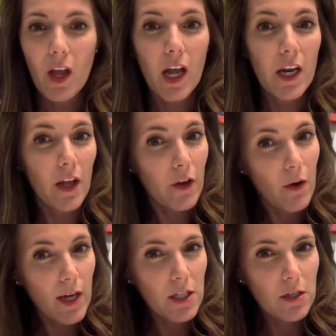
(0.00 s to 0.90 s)
Another
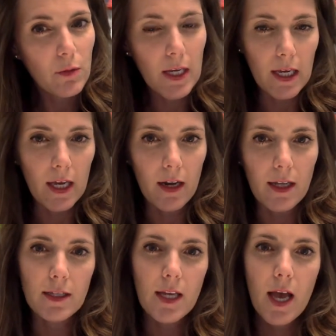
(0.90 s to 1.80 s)
question we get
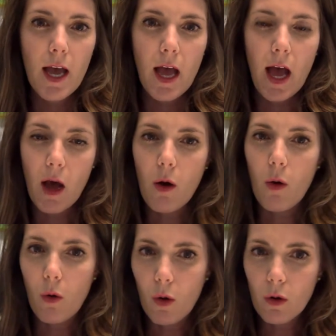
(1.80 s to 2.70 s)
is, how
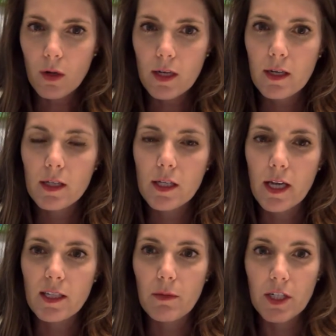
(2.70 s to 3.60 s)
old
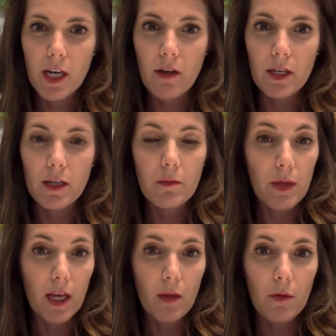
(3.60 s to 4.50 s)
does my child need to
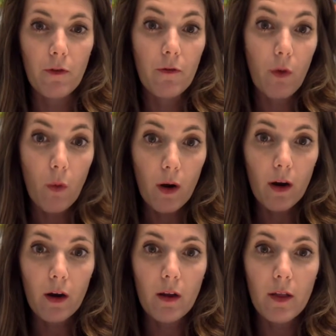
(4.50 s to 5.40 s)
be
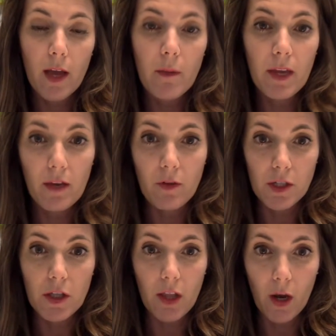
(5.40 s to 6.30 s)
before they begin
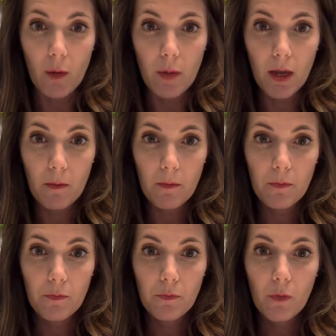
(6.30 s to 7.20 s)
vision therapy?
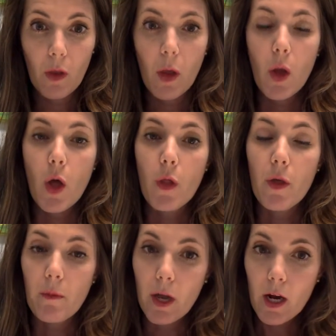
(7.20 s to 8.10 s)

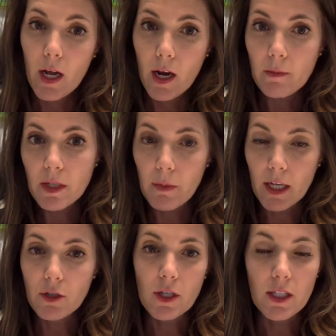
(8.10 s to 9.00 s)
The American
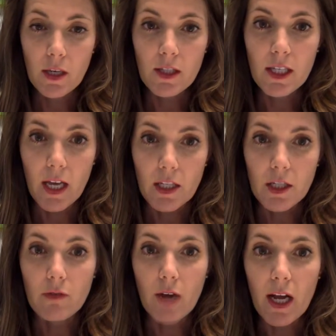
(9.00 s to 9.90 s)
Optometric
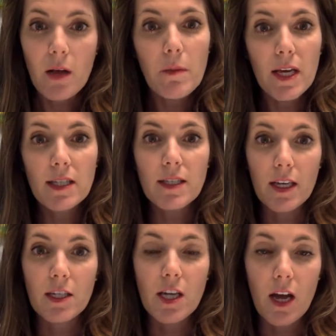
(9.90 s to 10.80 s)
Association recommends
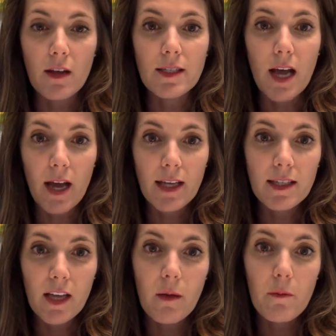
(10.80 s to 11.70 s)
that a child's eye
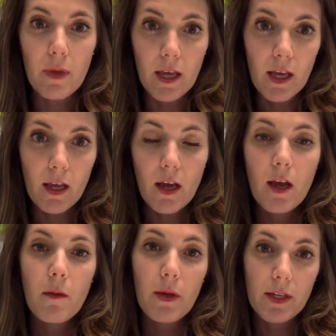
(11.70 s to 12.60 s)
exam be
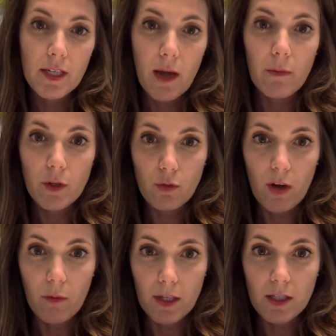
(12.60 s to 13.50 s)
by the time they're
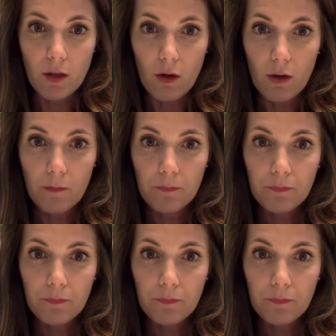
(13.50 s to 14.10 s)
12 months old.